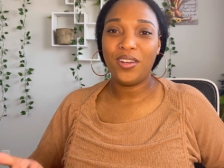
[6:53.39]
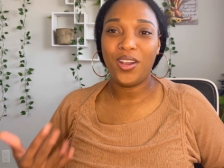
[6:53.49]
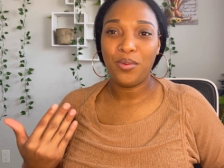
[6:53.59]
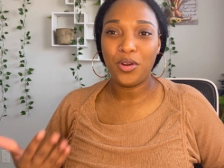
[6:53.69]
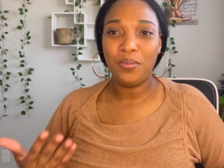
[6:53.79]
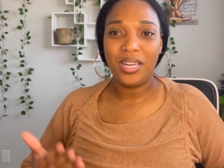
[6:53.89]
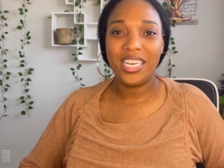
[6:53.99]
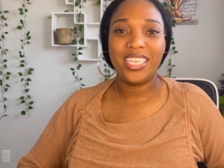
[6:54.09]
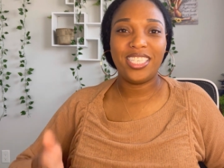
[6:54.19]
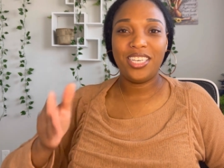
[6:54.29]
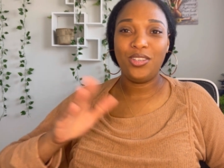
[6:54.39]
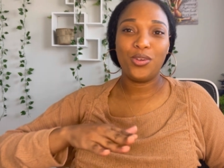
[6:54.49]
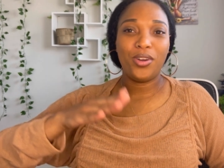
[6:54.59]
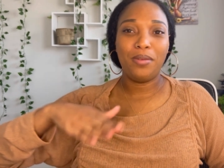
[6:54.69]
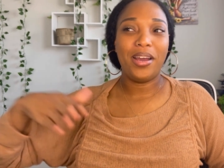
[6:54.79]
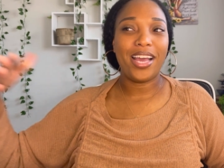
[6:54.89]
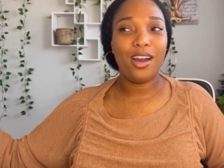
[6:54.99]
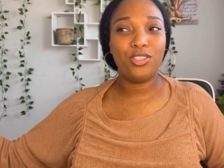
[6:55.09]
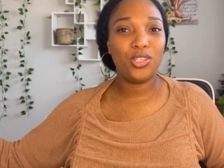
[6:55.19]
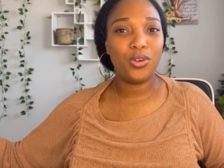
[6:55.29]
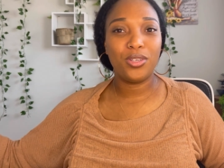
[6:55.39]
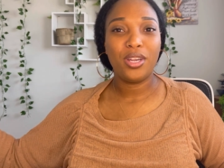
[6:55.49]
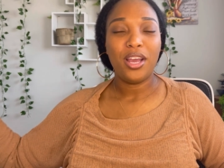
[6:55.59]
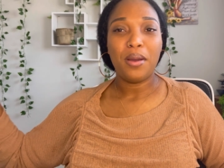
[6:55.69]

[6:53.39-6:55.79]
a lot more money because then you're running back out to go and